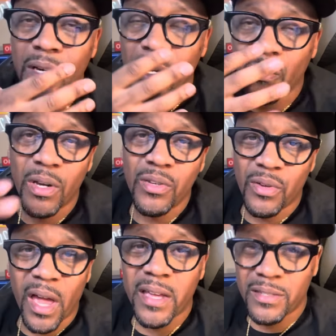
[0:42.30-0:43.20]
where you
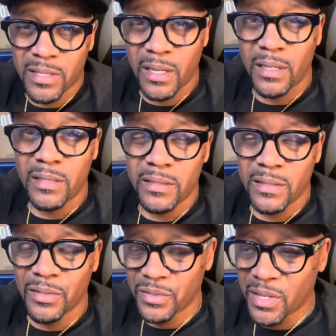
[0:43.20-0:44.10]
can't see.
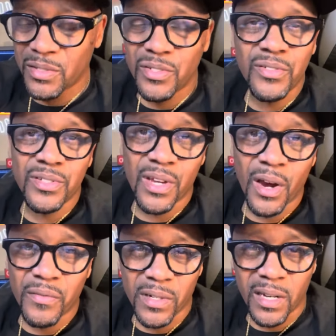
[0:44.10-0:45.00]
It's because you
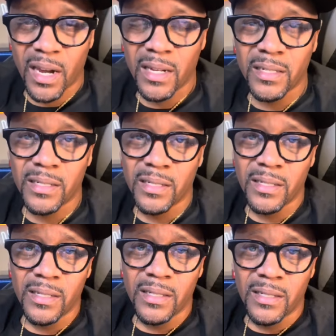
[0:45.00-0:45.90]
deserving of that.
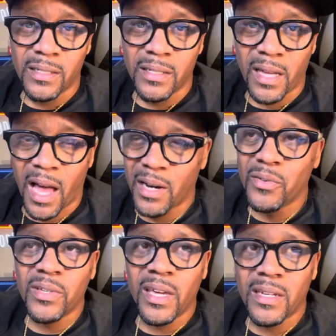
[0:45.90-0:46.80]
I
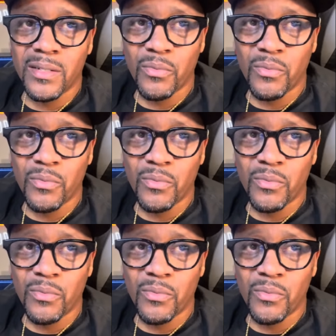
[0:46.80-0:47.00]
don't get it.